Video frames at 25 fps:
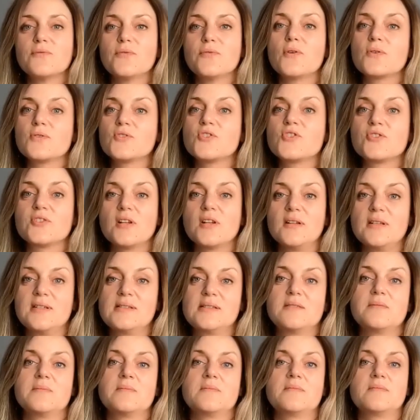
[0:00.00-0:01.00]

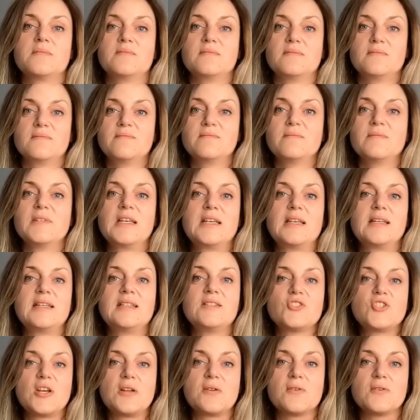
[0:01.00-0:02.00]
photojournalism in
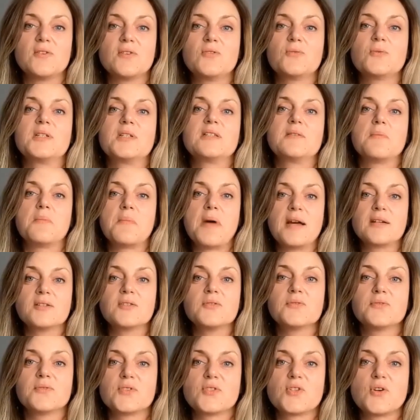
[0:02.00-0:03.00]
general with the
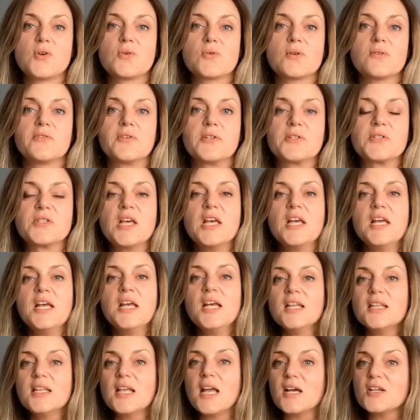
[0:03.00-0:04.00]
Magnum photographers.
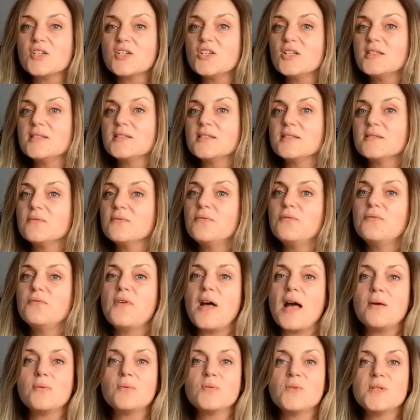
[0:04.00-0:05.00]
They actually
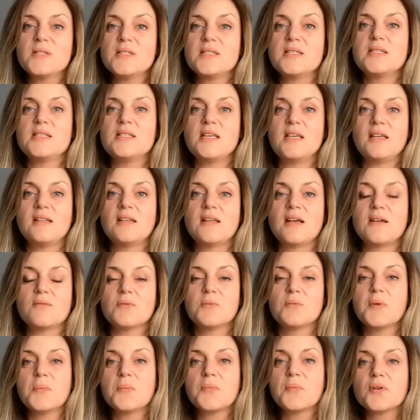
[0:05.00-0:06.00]
found a scene. I
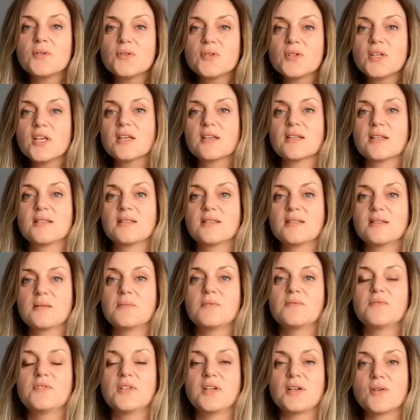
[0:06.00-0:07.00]
remember looking at some
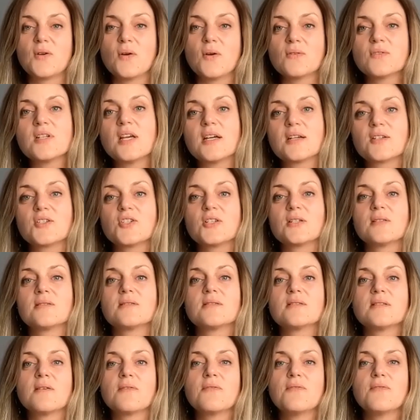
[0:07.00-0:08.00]
of their contact sheets.
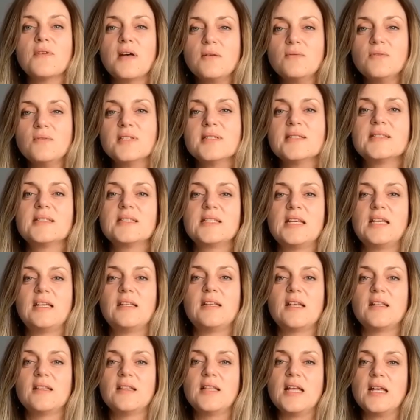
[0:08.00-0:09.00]
They found a scene,
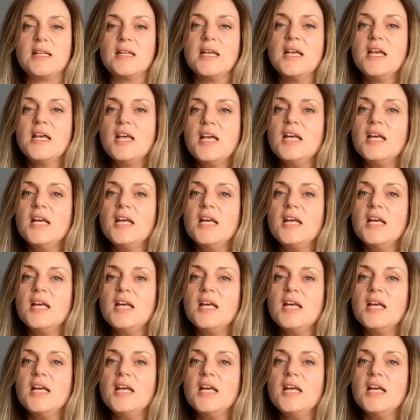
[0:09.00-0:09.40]
and then